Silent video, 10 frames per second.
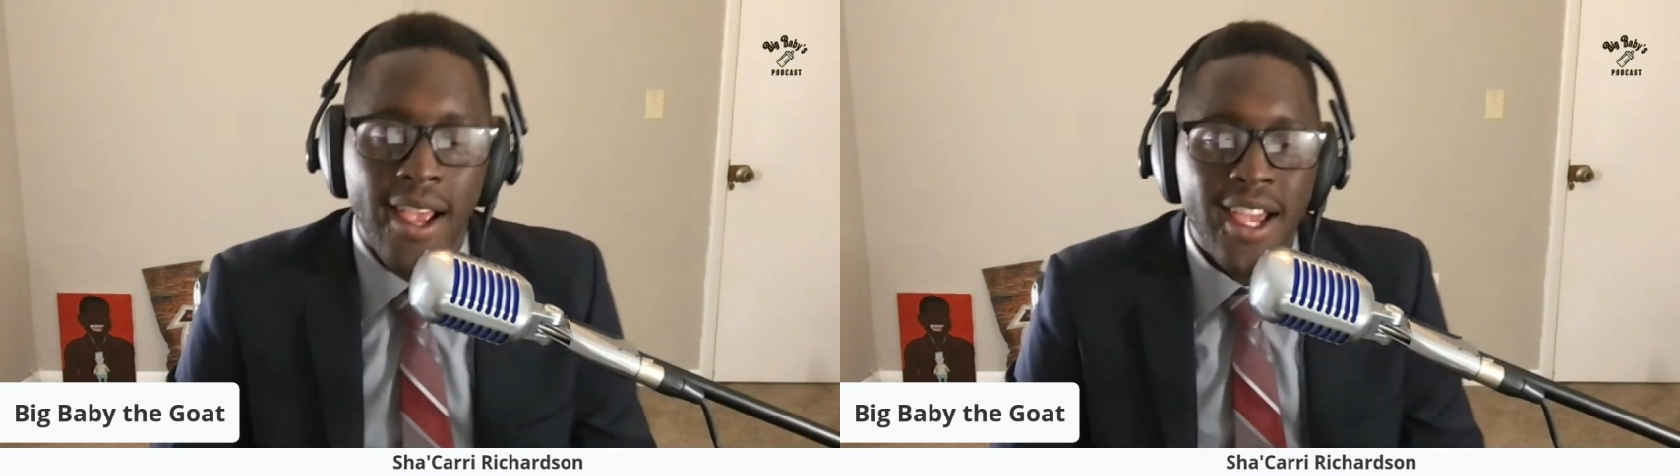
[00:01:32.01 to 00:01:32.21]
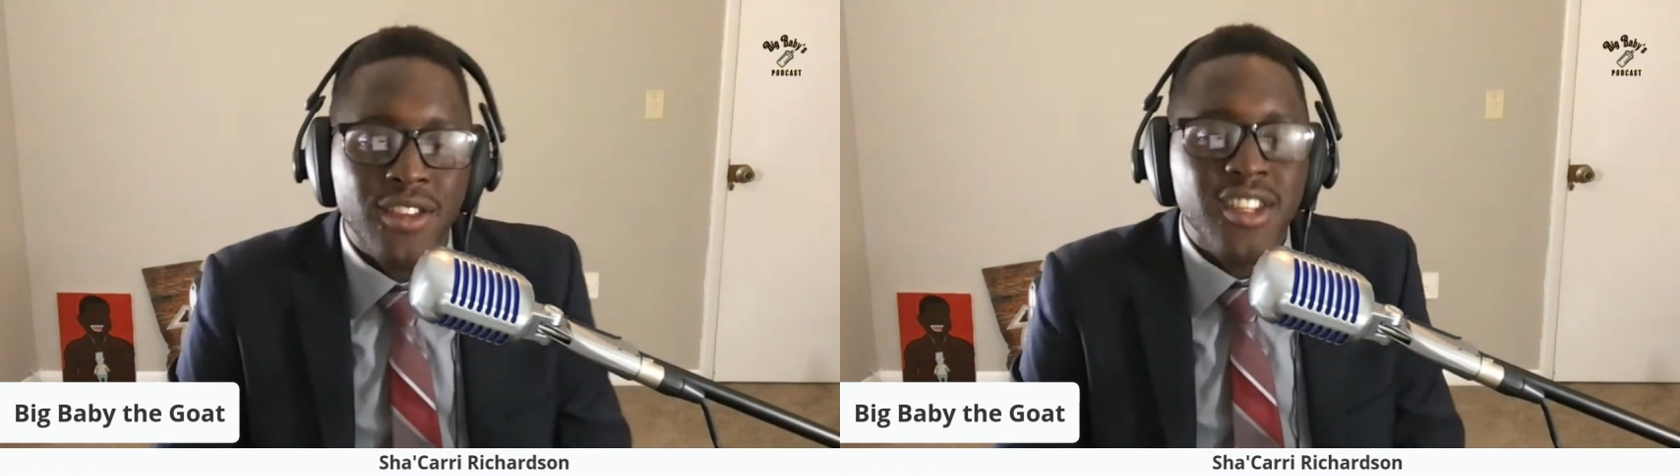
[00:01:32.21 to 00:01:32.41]

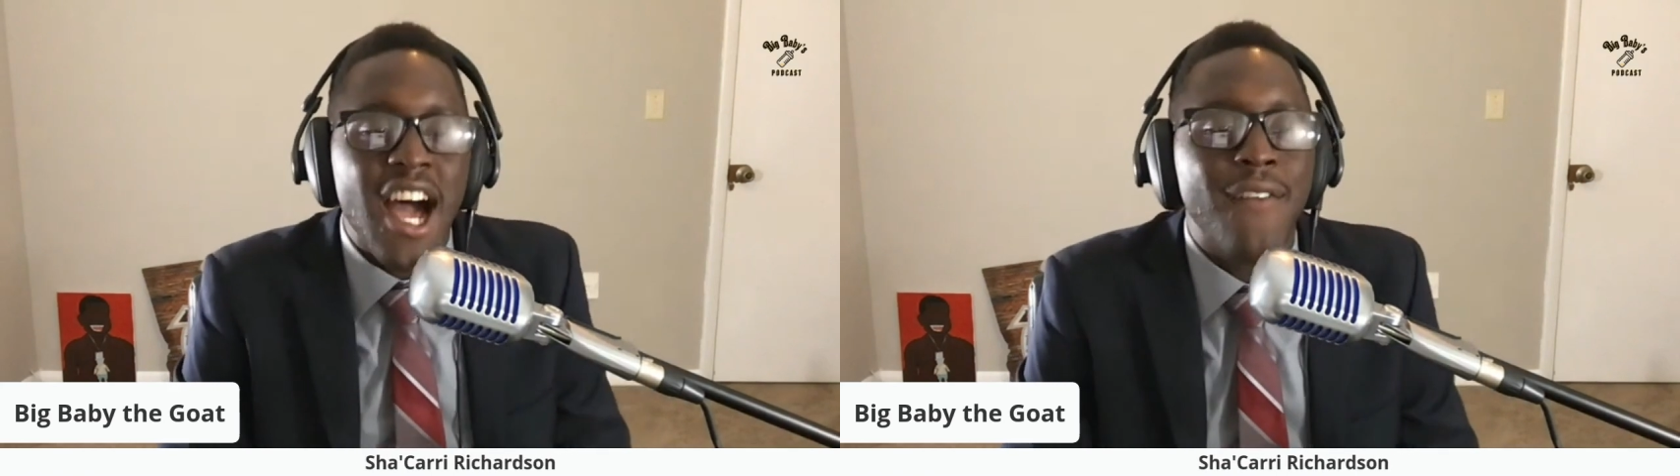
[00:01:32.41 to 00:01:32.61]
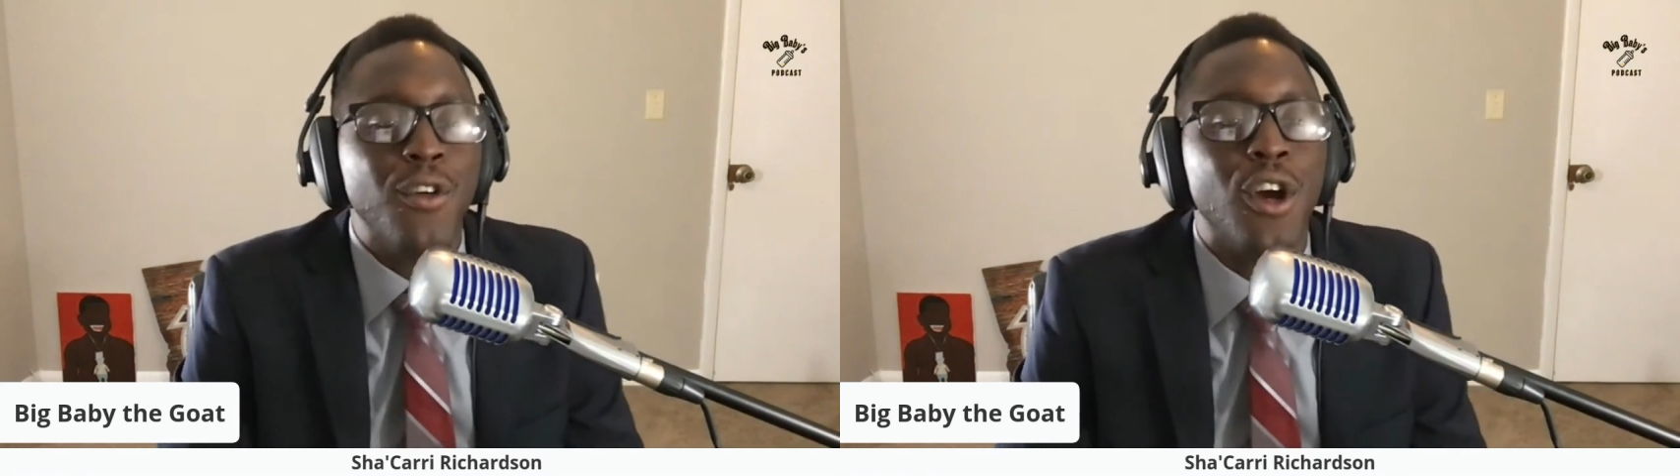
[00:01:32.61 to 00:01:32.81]
It's not for